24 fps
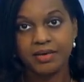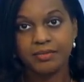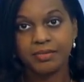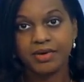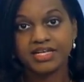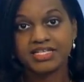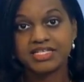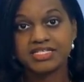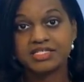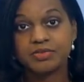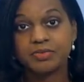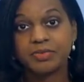
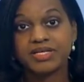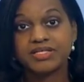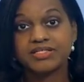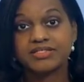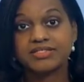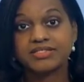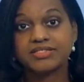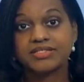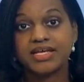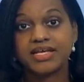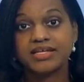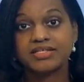Participants
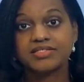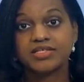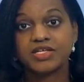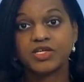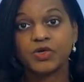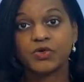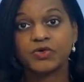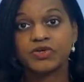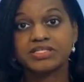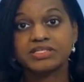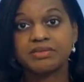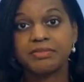say
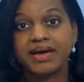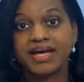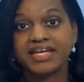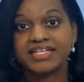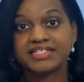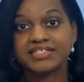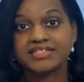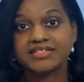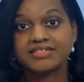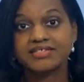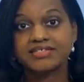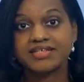security
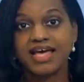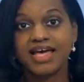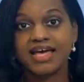matters